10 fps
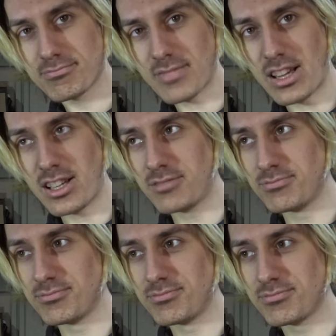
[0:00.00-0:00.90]

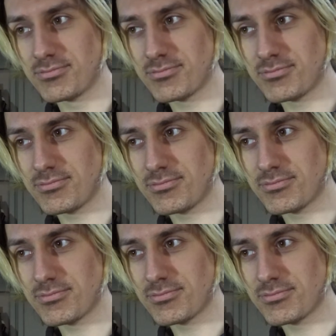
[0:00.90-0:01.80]
Yeah,
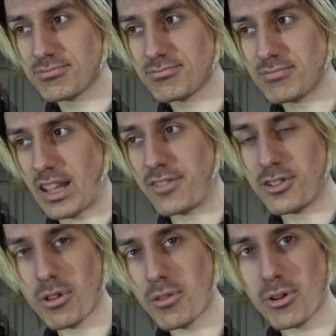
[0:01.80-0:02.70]
if
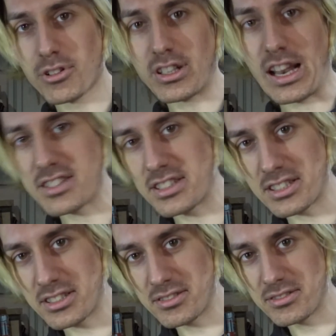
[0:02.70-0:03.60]
you want a modern classic
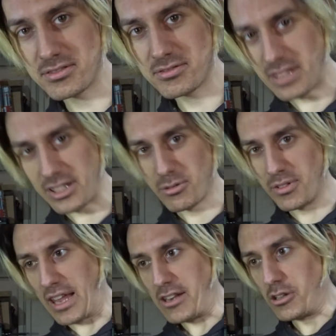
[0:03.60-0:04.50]
and you
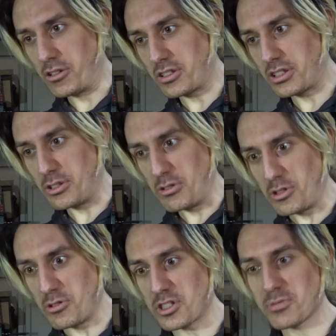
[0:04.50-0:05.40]
want that look and
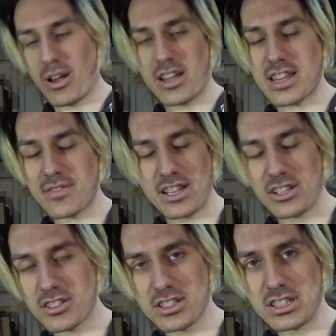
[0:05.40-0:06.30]
you aspire to have that look,